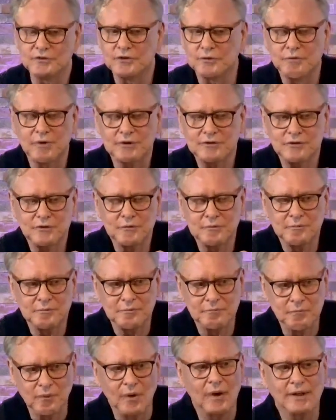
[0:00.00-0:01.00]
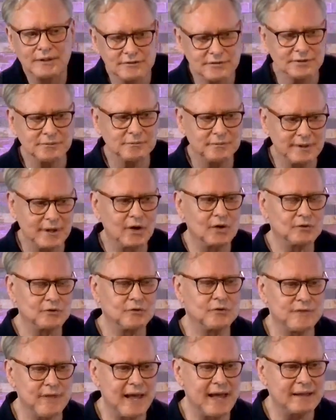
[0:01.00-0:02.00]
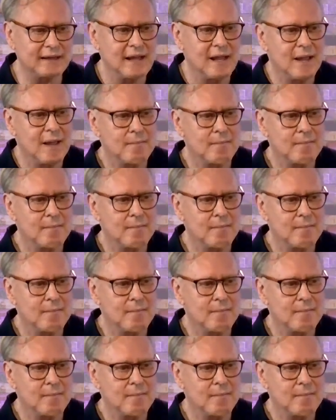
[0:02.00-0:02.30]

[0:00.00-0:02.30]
of what you want. We all do that.